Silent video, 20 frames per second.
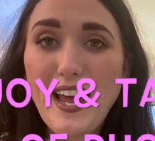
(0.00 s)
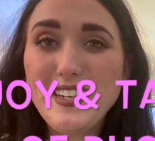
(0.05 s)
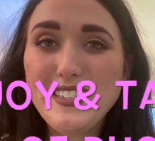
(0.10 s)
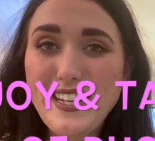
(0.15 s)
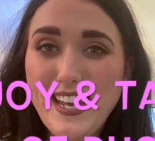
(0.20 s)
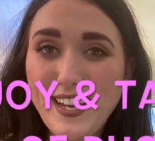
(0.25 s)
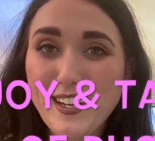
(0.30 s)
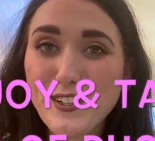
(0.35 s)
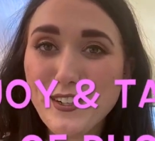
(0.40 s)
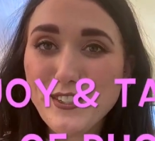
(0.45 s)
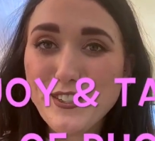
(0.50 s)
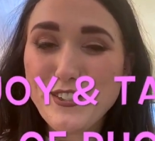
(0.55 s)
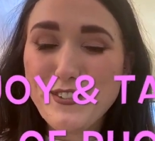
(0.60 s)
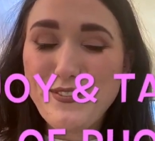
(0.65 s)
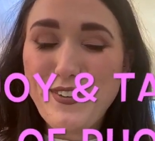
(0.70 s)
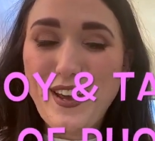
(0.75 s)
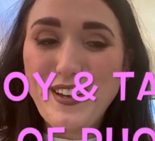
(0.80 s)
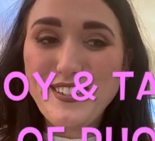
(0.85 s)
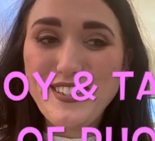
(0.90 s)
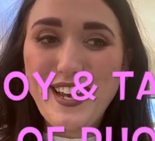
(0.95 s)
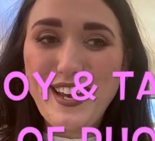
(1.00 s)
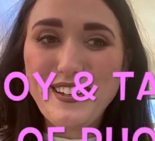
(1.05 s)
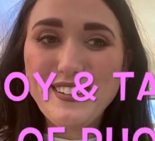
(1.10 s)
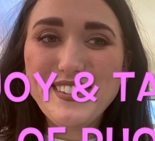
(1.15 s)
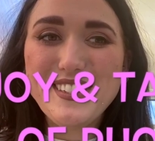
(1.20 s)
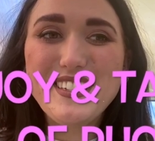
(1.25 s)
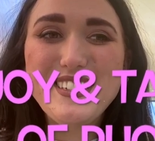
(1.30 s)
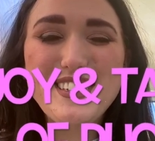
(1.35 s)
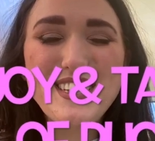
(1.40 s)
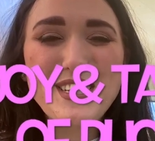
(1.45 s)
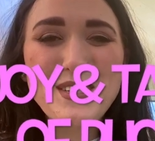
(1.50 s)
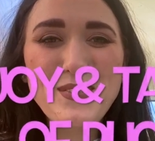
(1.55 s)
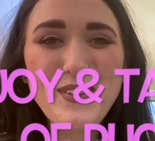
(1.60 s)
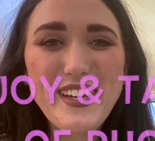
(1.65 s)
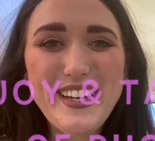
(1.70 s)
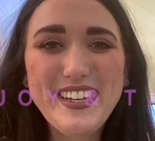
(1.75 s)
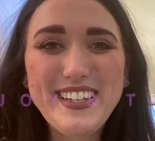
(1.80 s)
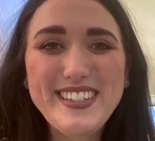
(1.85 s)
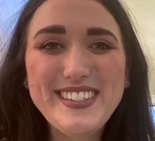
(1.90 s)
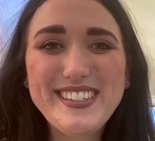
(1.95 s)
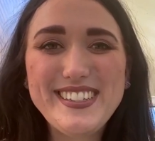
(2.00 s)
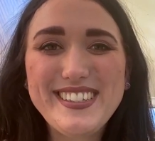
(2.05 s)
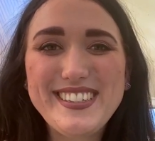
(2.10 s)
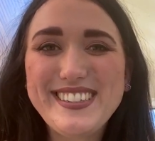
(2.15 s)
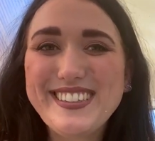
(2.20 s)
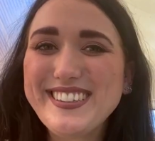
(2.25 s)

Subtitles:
and Take Lots of Photos, just because